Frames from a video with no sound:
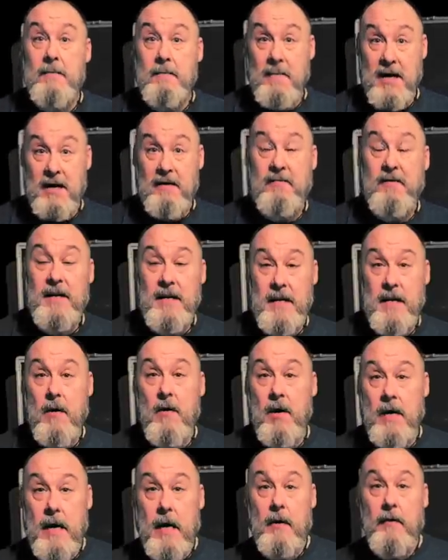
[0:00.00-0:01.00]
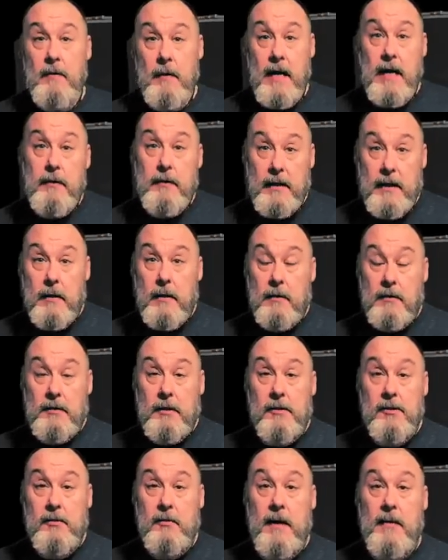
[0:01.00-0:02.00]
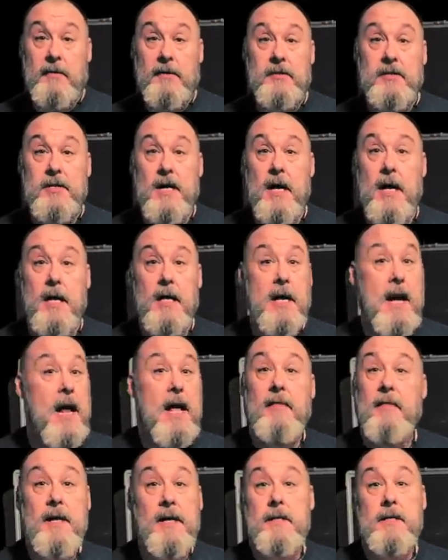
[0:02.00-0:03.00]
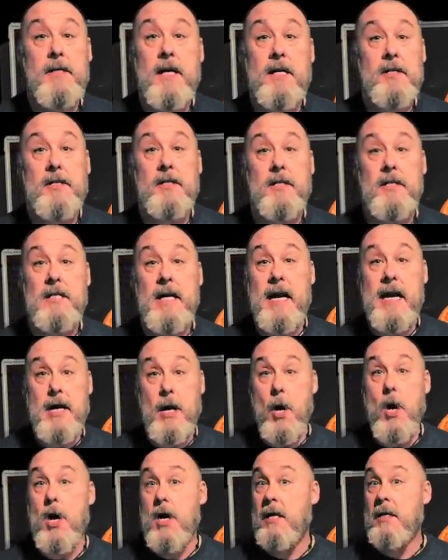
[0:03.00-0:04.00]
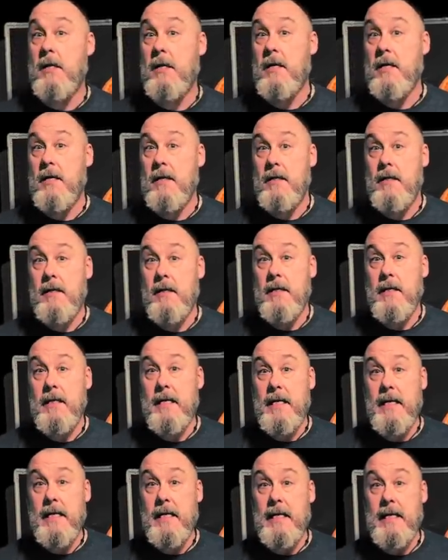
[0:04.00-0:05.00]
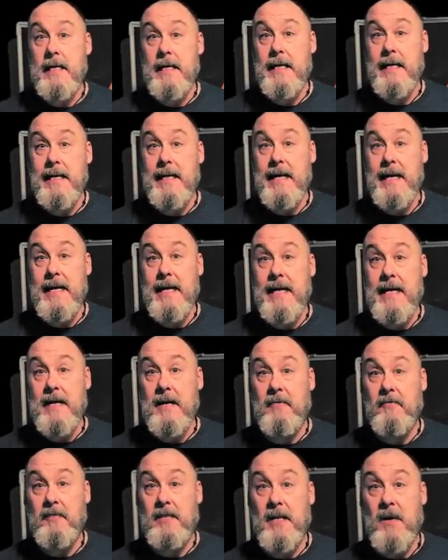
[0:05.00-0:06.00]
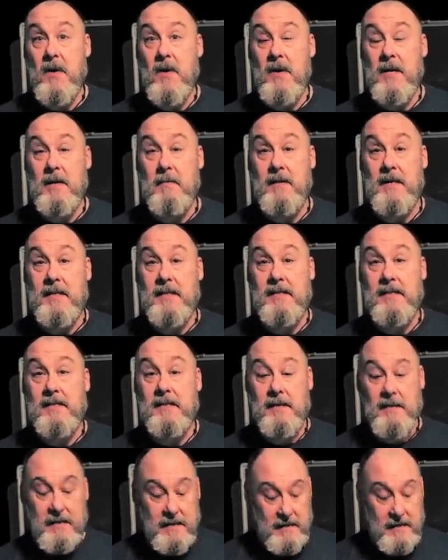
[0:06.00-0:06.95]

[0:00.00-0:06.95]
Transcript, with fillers: my video on how the Earth goes around the sun and then doesn't take on any of the arguments.